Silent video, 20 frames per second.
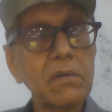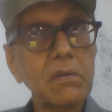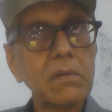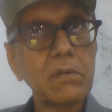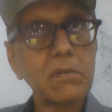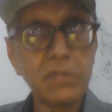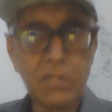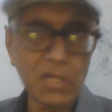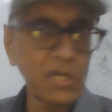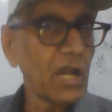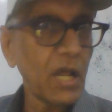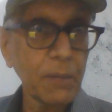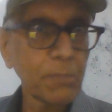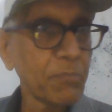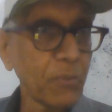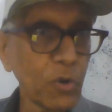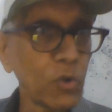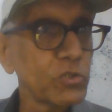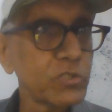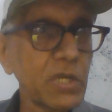There are
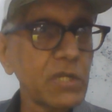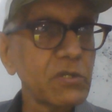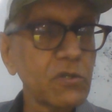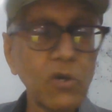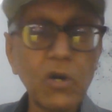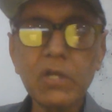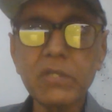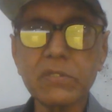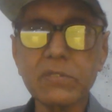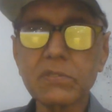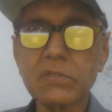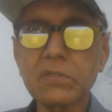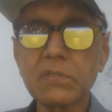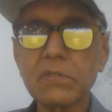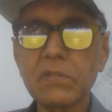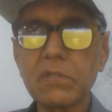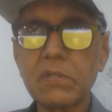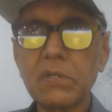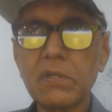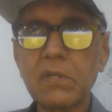pros and cons.
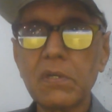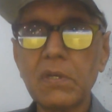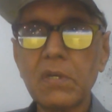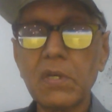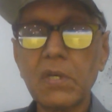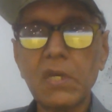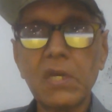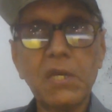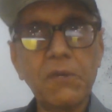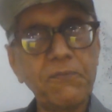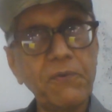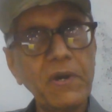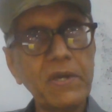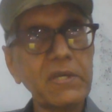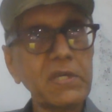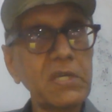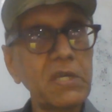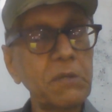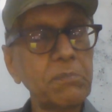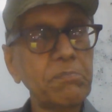If I
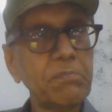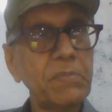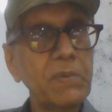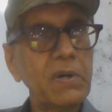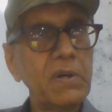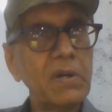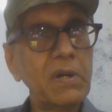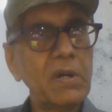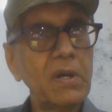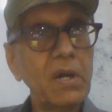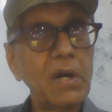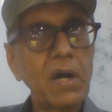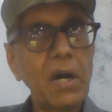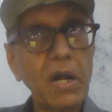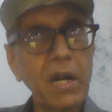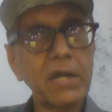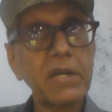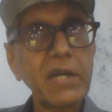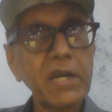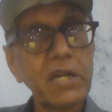keep
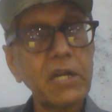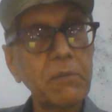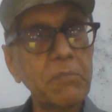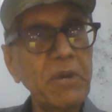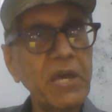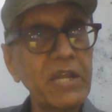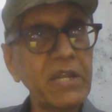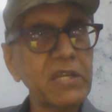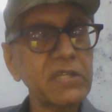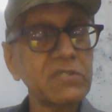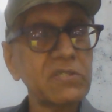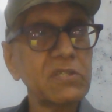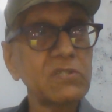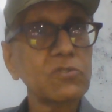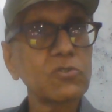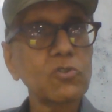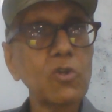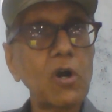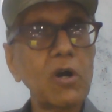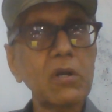100 bearings in
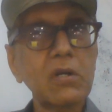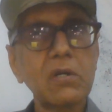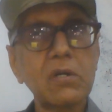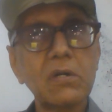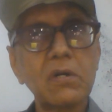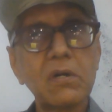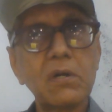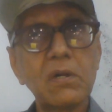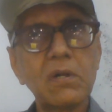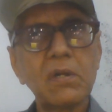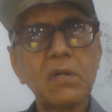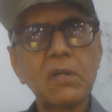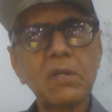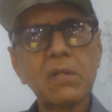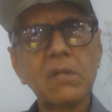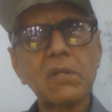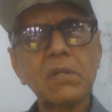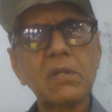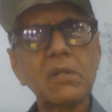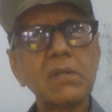stock,
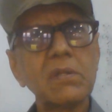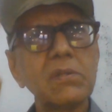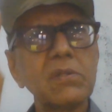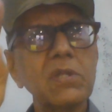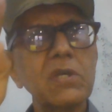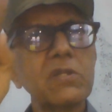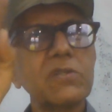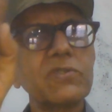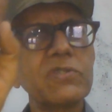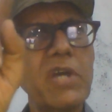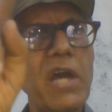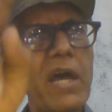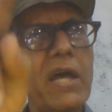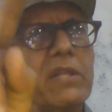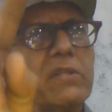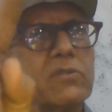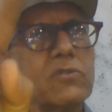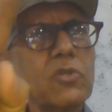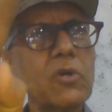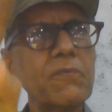the
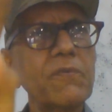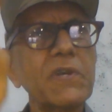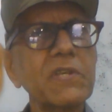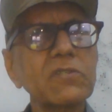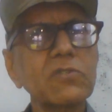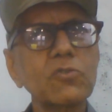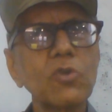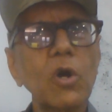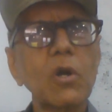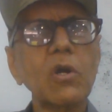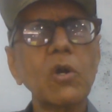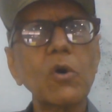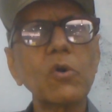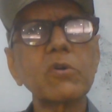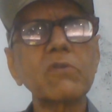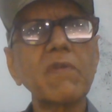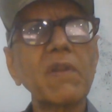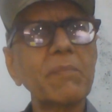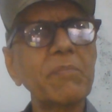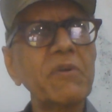chance of a stock out
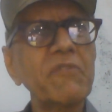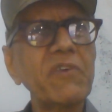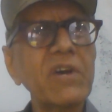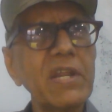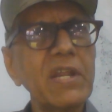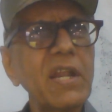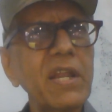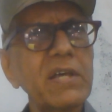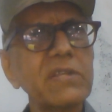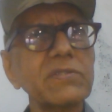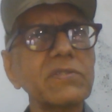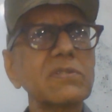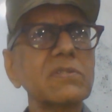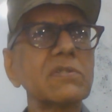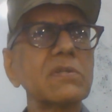will be very less.